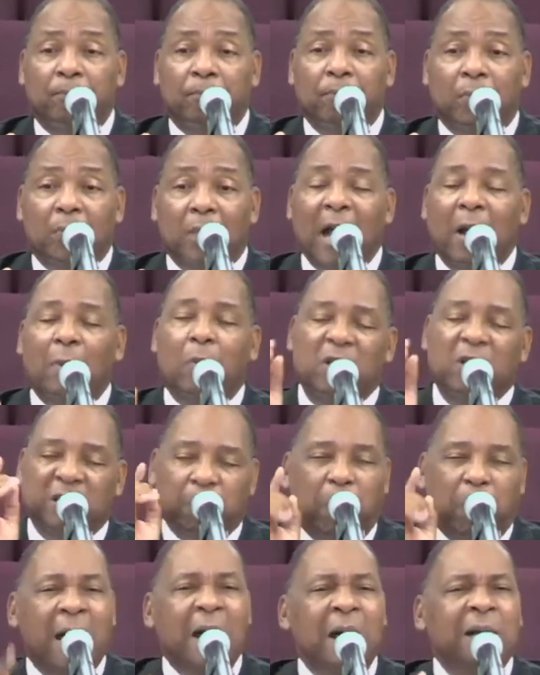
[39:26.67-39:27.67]
I
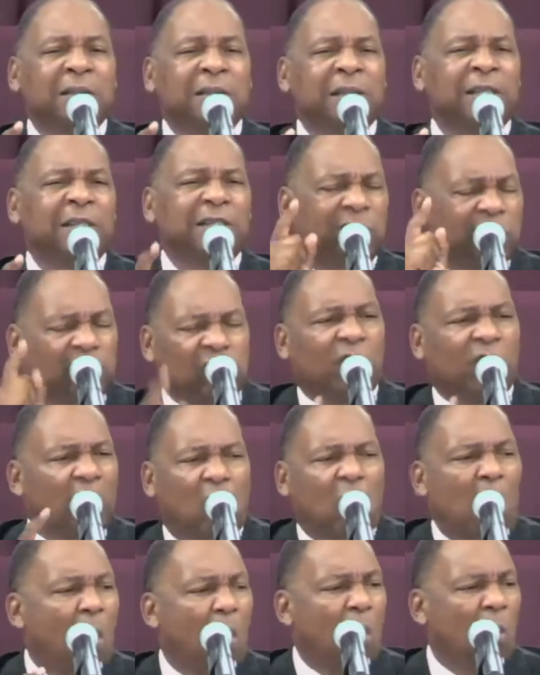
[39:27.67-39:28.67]
responded to the
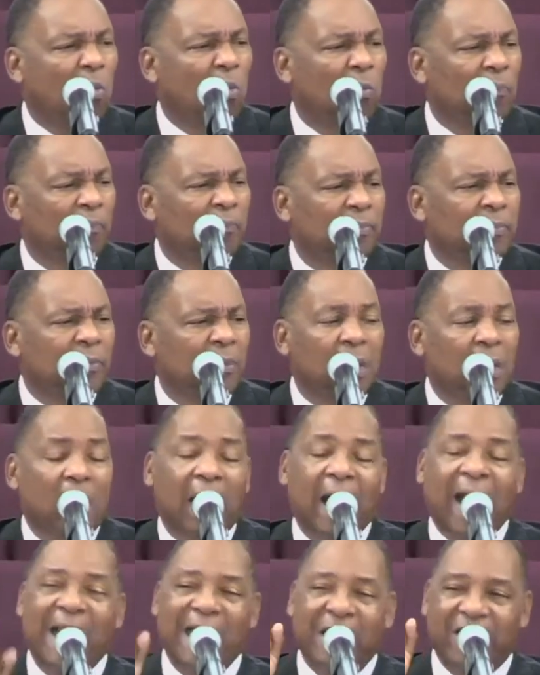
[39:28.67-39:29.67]
call.
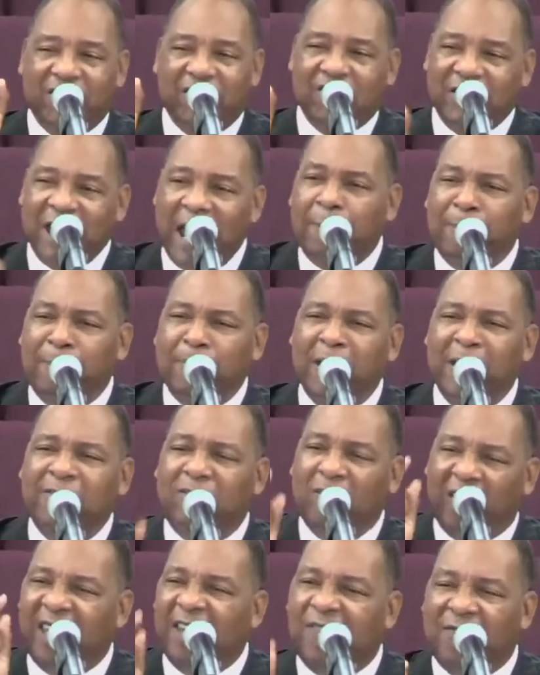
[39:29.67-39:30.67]
I accepted
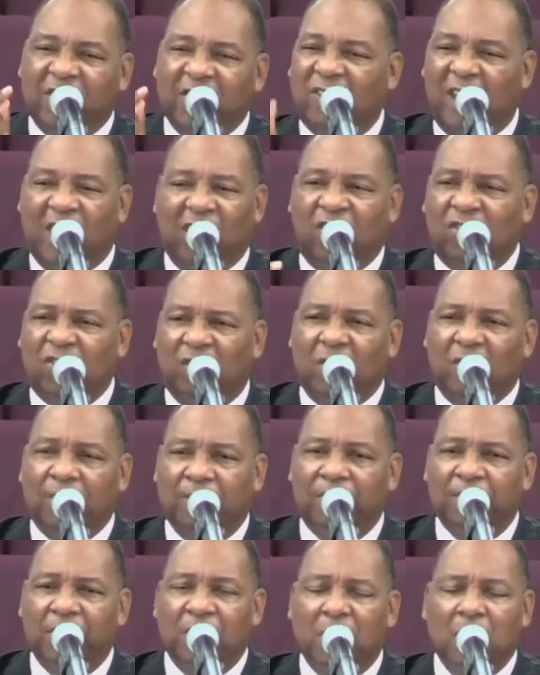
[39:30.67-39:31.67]
the invitation.
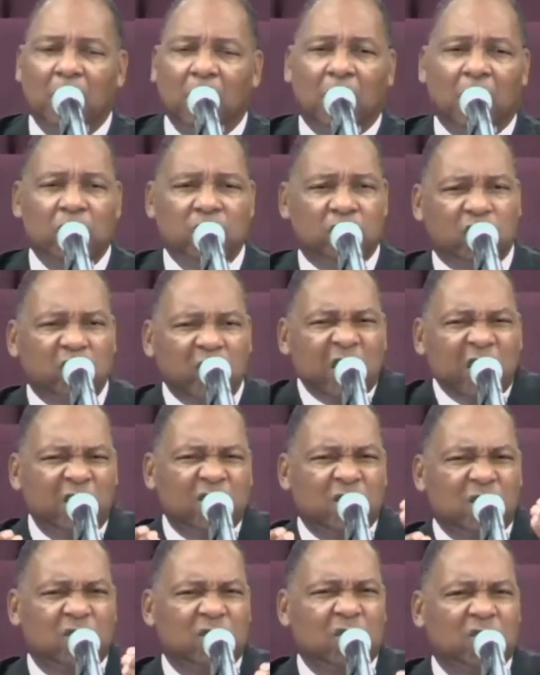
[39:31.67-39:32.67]
And
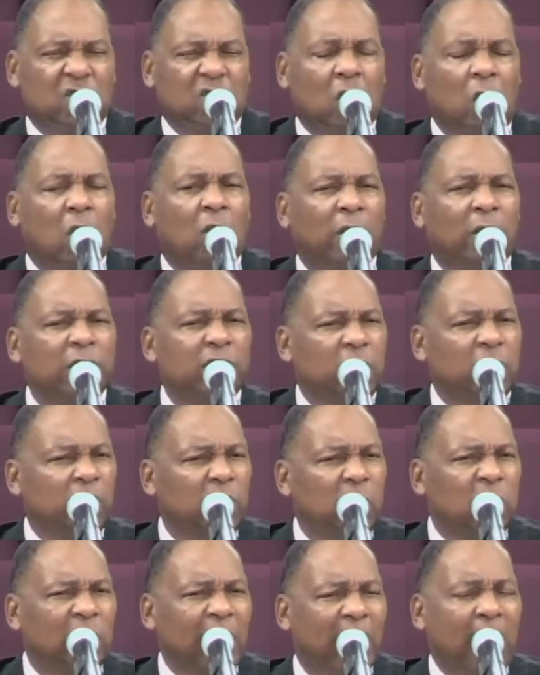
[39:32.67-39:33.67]
Jesus is calling to
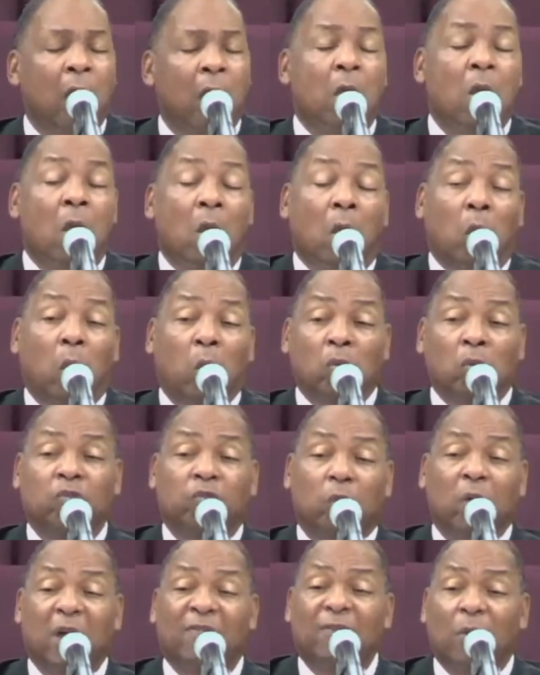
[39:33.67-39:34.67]
you now.
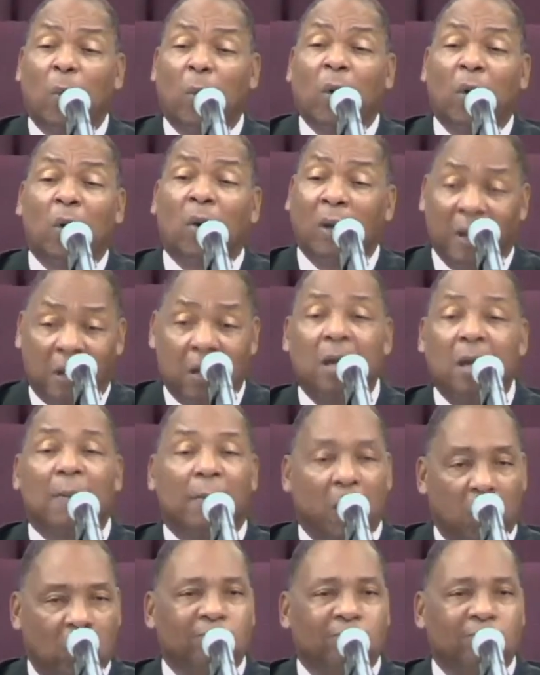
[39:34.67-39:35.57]
Whosoever will, come on.